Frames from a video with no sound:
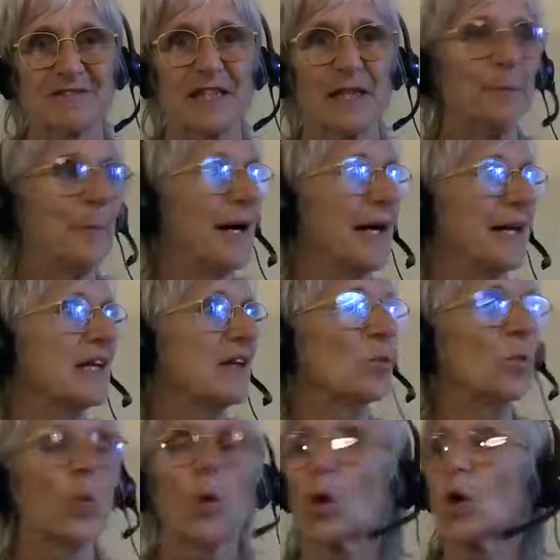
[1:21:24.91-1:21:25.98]
There are
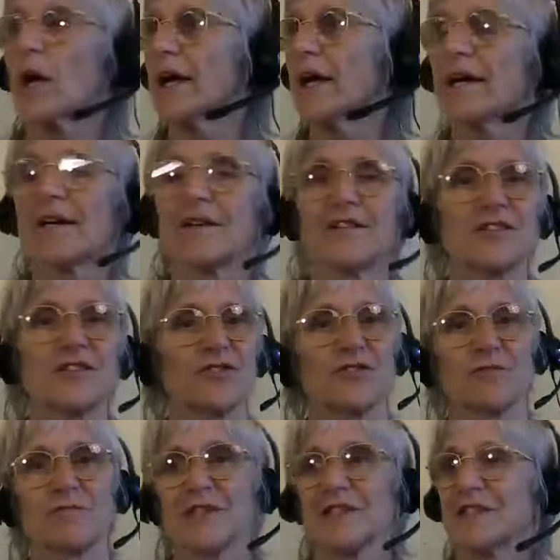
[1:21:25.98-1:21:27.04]
bodies walking on the
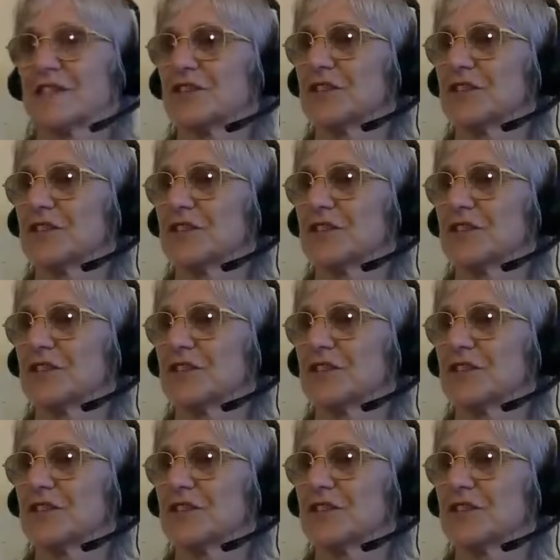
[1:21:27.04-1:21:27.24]
street.